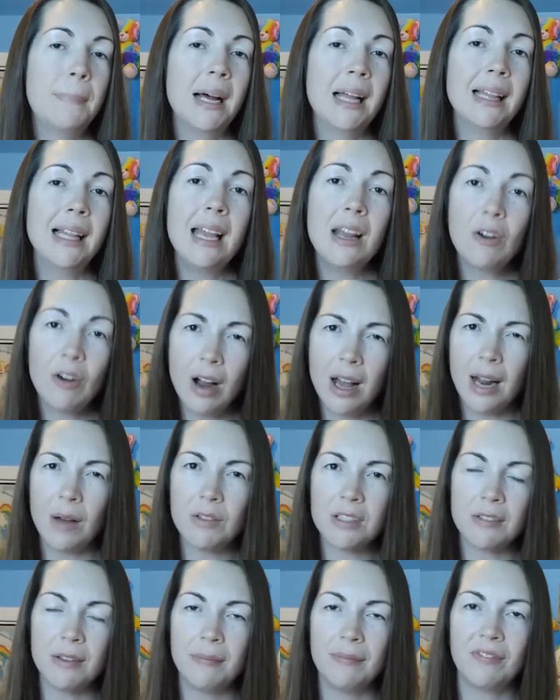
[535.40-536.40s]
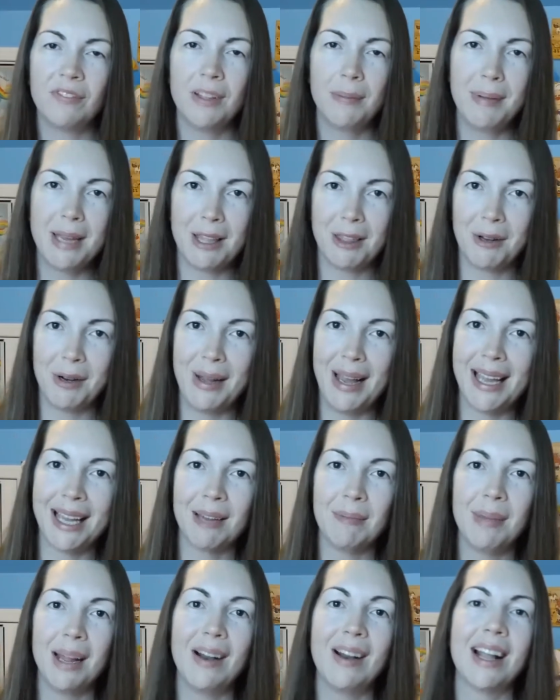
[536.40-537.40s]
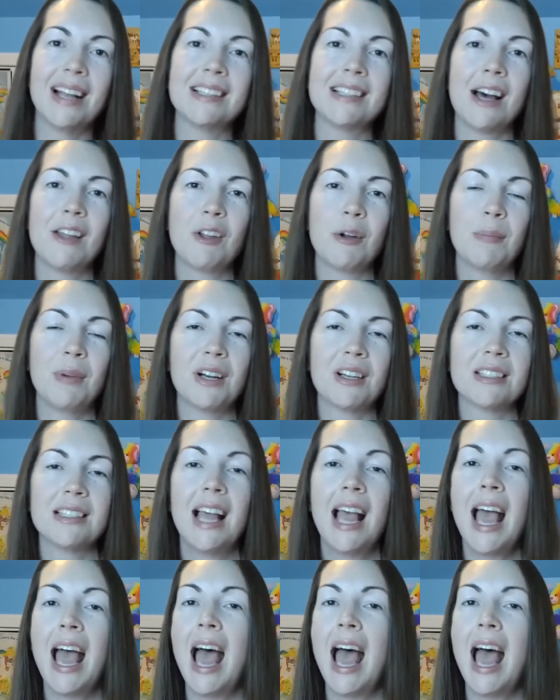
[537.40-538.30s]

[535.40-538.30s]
but later on, I was flipping through it and comparing it to other books,